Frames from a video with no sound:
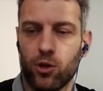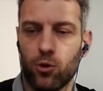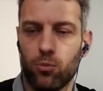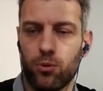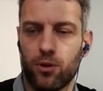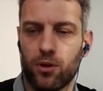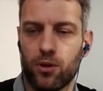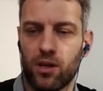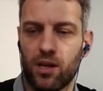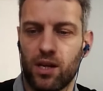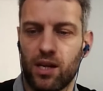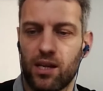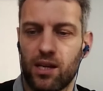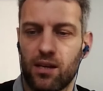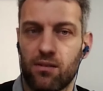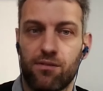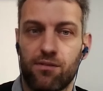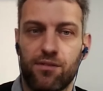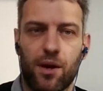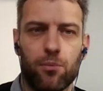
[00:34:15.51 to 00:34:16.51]
will be open
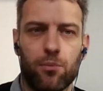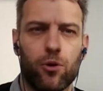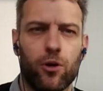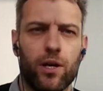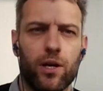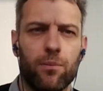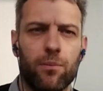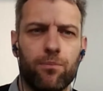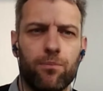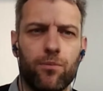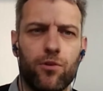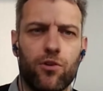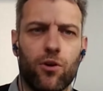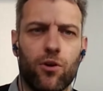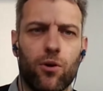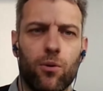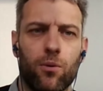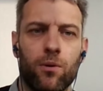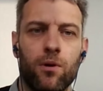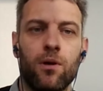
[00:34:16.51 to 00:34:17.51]
in February.
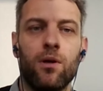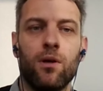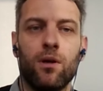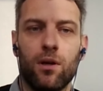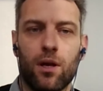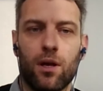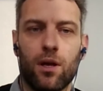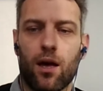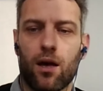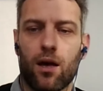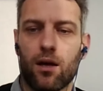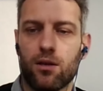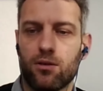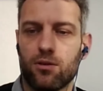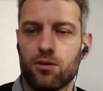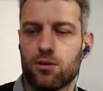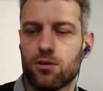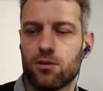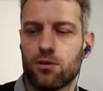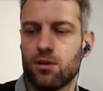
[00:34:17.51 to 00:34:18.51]
So
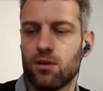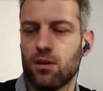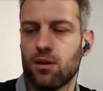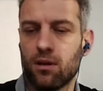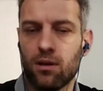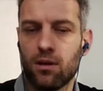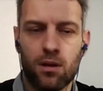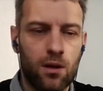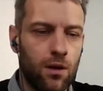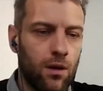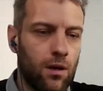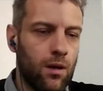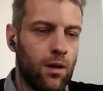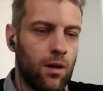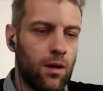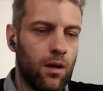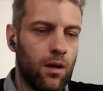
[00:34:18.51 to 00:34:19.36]
just to